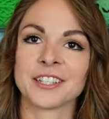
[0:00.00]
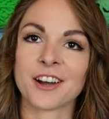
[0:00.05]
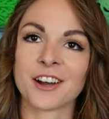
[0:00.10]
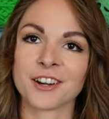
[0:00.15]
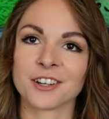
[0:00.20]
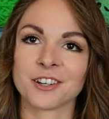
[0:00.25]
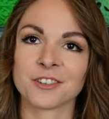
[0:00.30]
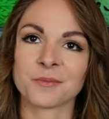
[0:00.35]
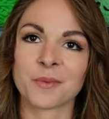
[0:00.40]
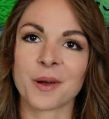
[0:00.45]

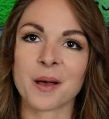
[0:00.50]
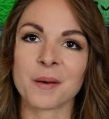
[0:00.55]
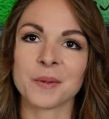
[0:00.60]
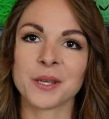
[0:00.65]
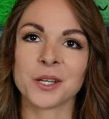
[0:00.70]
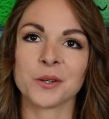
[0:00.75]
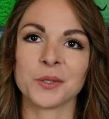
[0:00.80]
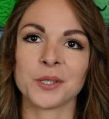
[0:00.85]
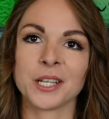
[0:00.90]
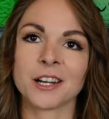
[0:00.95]
honor of Bobby,
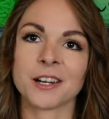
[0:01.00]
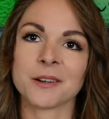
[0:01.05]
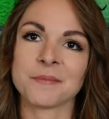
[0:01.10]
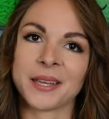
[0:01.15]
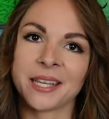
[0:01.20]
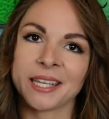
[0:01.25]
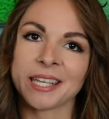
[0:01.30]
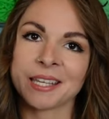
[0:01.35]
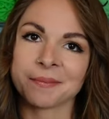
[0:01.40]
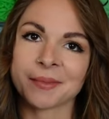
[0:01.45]
we are
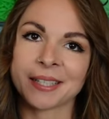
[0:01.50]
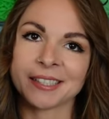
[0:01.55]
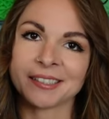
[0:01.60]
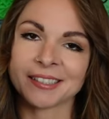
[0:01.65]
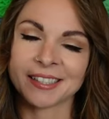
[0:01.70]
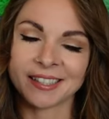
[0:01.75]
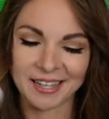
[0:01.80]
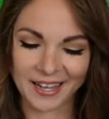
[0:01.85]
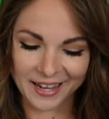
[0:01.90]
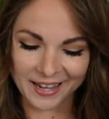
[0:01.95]
making mice
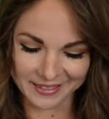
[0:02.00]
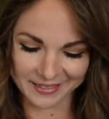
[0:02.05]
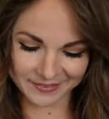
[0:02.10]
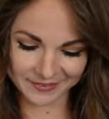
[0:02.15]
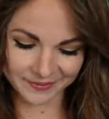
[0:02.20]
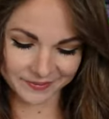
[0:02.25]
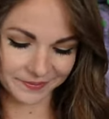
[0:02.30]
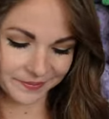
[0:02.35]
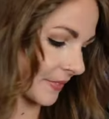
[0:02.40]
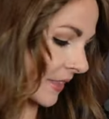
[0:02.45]
today.
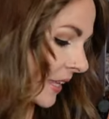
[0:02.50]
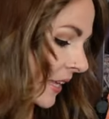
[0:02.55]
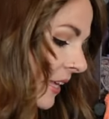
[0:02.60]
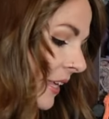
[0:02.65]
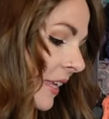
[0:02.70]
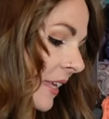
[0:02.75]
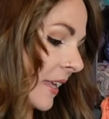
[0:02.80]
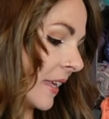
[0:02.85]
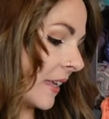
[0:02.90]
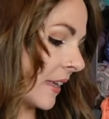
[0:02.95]

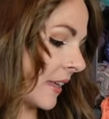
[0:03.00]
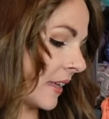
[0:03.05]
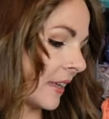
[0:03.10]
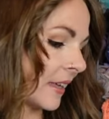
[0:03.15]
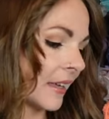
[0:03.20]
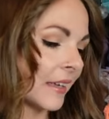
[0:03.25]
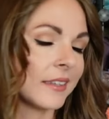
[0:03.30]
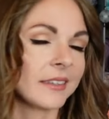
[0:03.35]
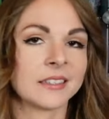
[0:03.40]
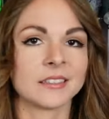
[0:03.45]

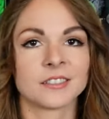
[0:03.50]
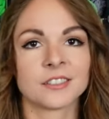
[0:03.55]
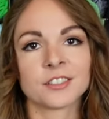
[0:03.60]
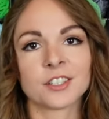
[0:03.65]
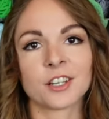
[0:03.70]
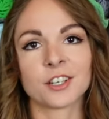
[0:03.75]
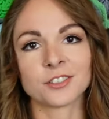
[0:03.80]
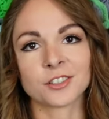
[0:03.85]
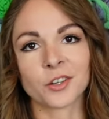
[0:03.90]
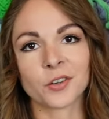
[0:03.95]
This is
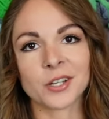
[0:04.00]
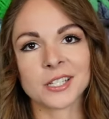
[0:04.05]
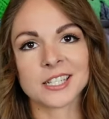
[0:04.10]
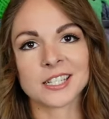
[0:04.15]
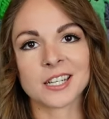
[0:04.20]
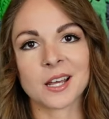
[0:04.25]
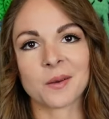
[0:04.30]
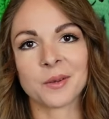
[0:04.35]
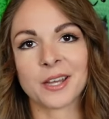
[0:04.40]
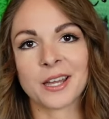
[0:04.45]
also going to
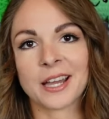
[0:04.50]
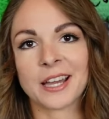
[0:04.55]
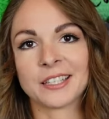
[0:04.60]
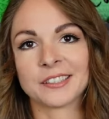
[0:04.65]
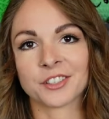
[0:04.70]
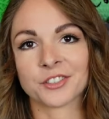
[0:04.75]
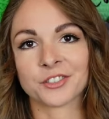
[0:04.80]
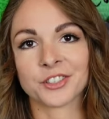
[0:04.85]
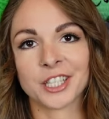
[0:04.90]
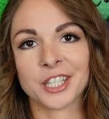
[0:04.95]
double as
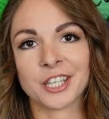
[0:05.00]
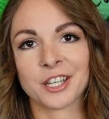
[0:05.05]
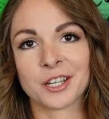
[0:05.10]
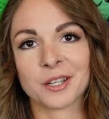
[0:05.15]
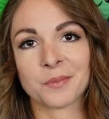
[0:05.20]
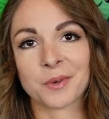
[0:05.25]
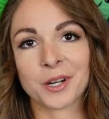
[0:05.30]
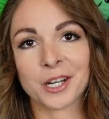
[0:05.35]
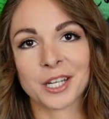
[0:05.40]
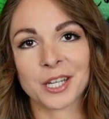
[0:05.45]
a really
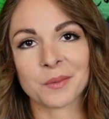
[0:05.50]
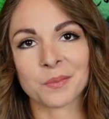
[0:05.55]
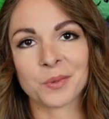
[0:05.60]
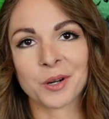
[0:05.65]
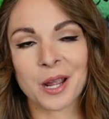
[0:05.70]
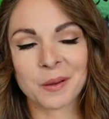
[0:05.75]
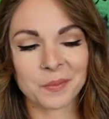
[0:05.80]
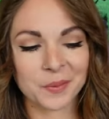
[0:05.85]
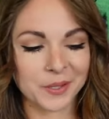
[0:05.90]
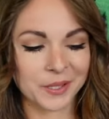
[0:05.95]
good market
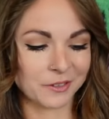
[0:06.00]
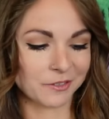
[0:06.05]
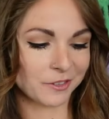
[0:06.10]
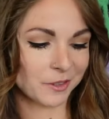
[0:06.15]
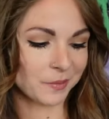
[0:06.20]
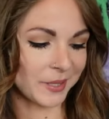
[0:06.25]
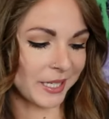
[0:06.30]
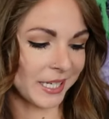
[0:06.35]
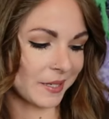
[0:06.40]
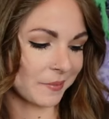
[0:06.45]
prep for
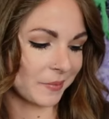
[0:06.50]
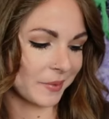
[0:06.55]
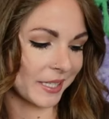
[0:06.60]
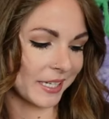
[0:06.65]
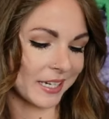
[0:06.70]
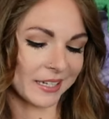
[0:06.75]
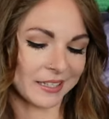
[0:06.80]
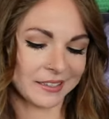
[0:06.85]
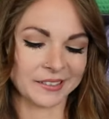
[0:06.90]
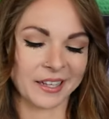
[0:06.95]
me
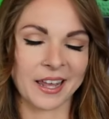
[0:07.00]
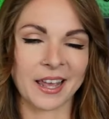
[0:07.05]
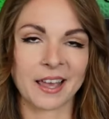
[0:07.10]
because I